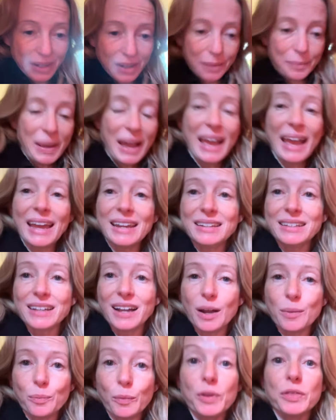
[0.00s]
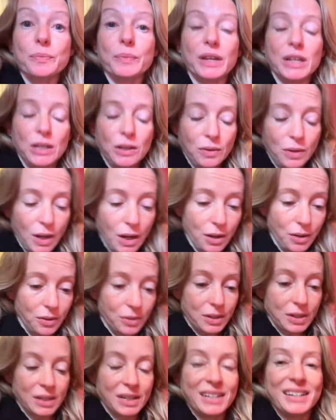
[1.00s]
I'm heading up with my new
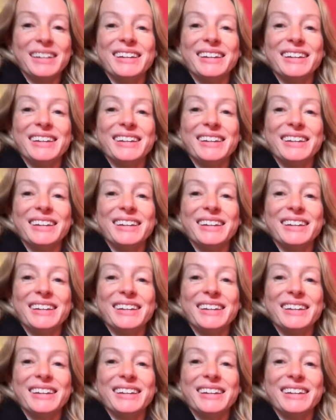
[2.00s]
coat